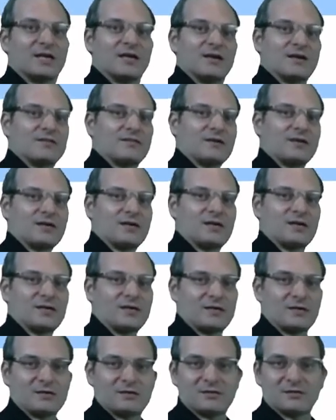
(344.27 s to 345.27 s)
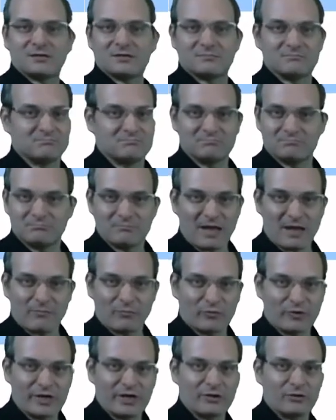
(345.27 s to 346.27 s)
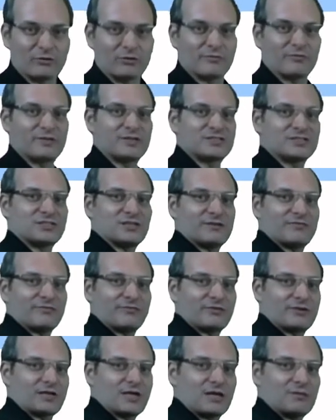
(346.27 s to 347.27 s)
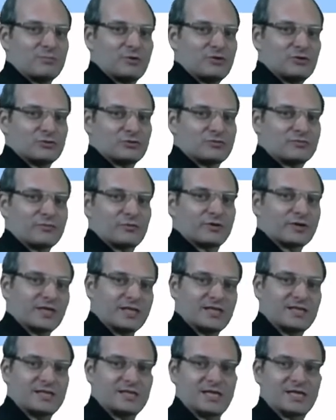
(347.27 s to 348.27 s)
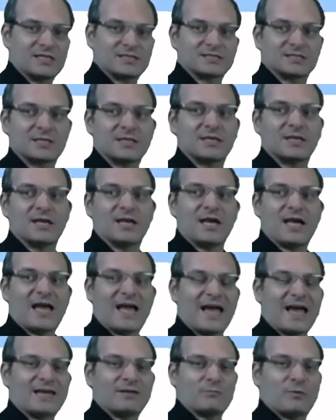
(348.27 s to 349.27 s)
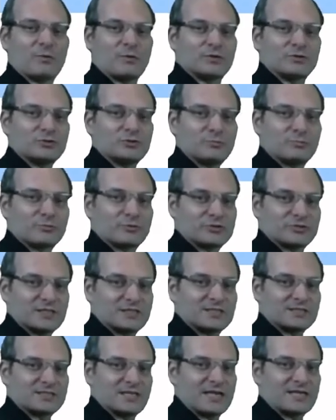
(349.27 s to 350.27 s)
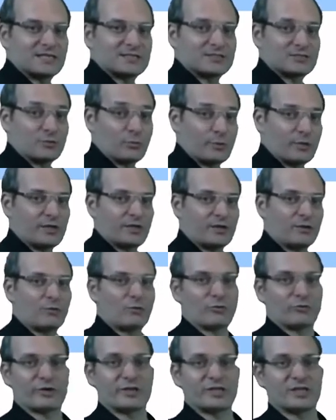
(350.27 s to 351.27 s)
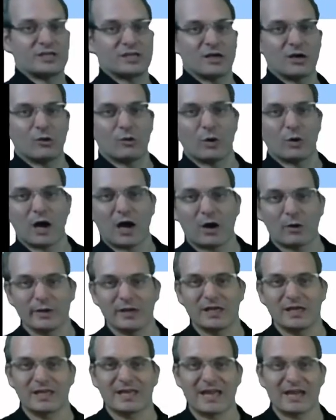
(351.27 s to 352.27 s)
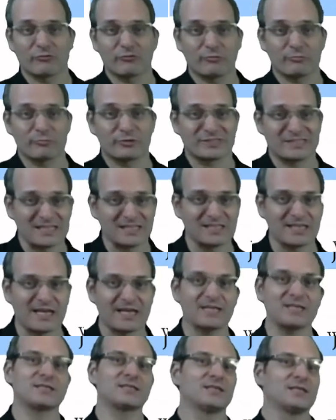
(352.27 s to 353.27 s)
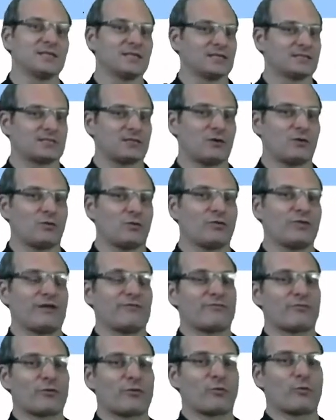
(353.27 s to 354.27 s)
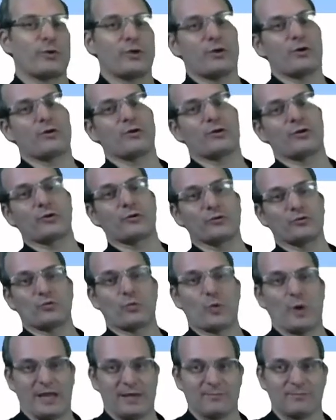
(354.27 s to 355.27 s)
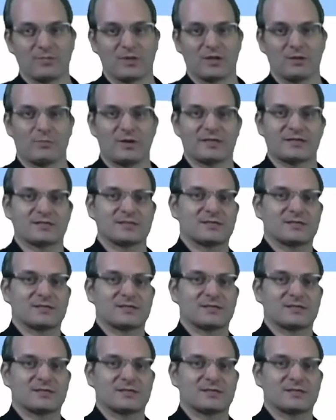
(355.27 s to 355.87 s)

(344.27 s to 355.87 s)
the memory, all of this stuff can be used for these things. And we want to process data. So we already know how we can represent data. So therefore we are in a good way. But